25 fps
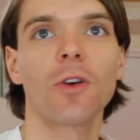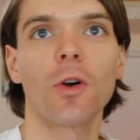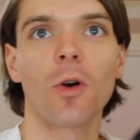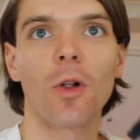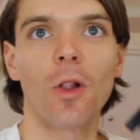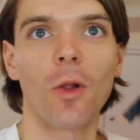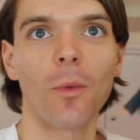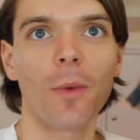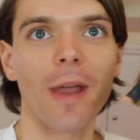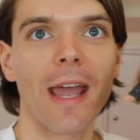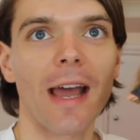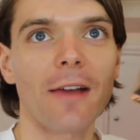of
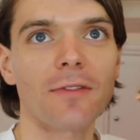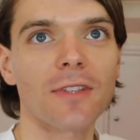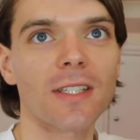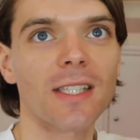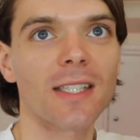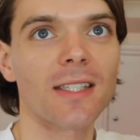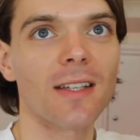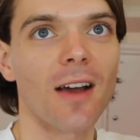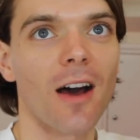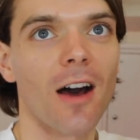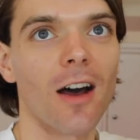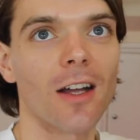all, we have to
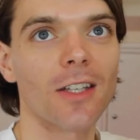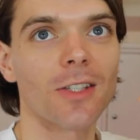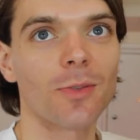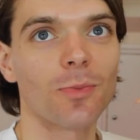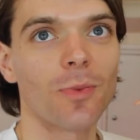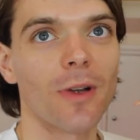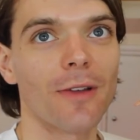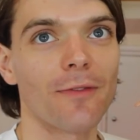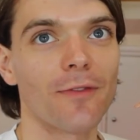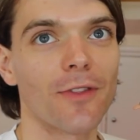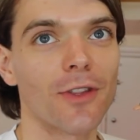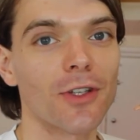
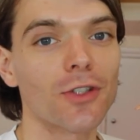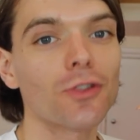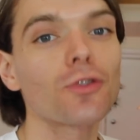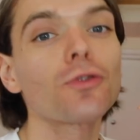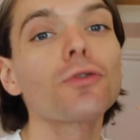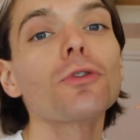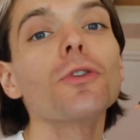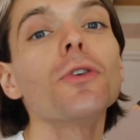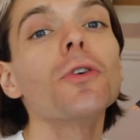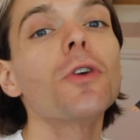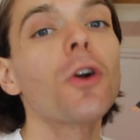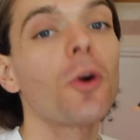start with the
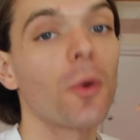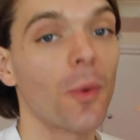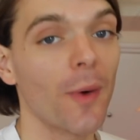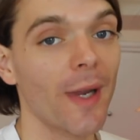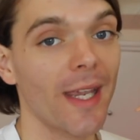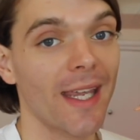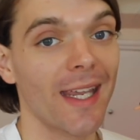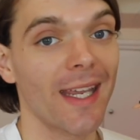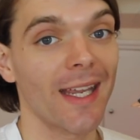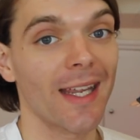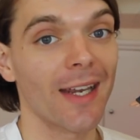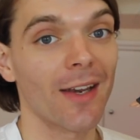true
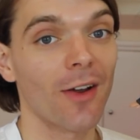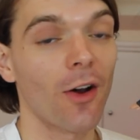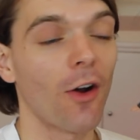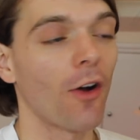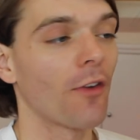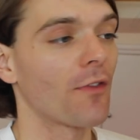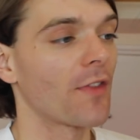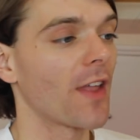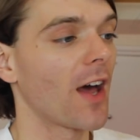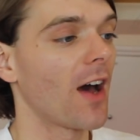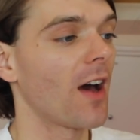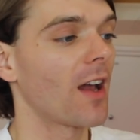queen
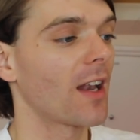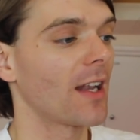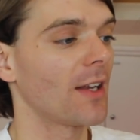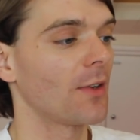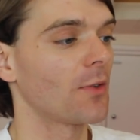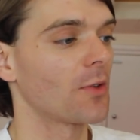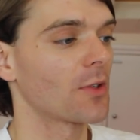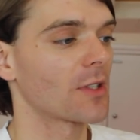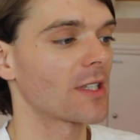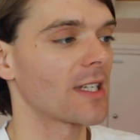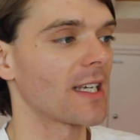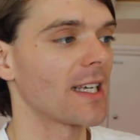of the early
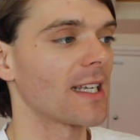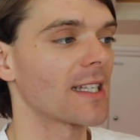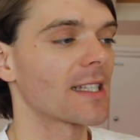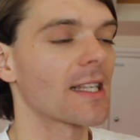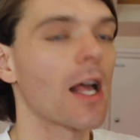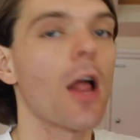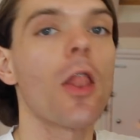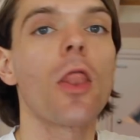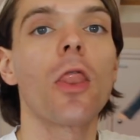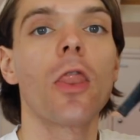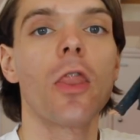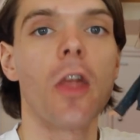
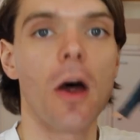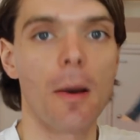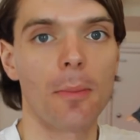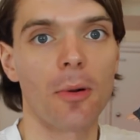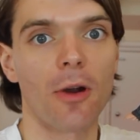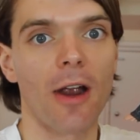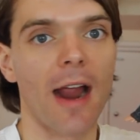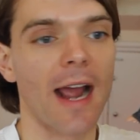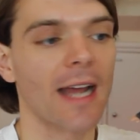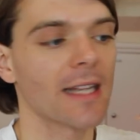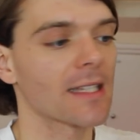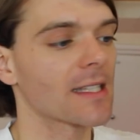noughties, the
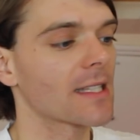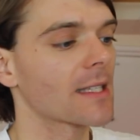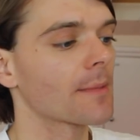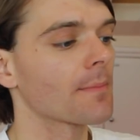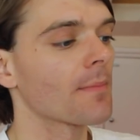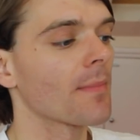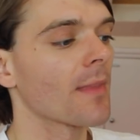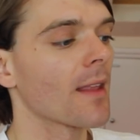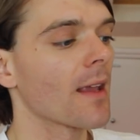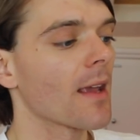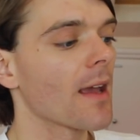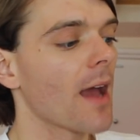Bratz.
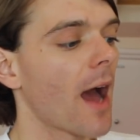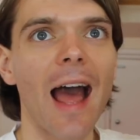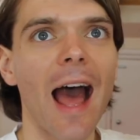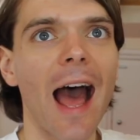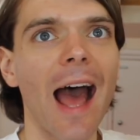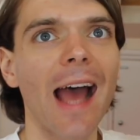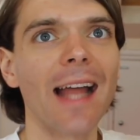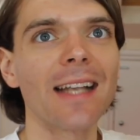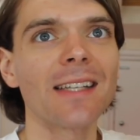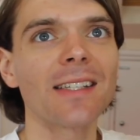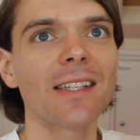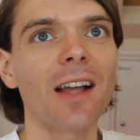
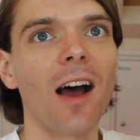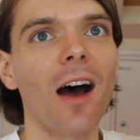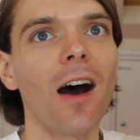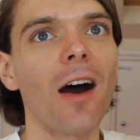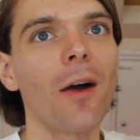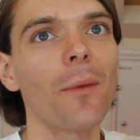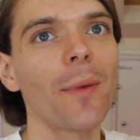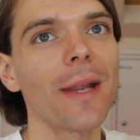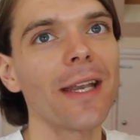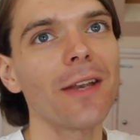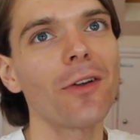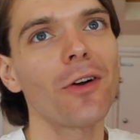And
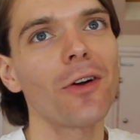are we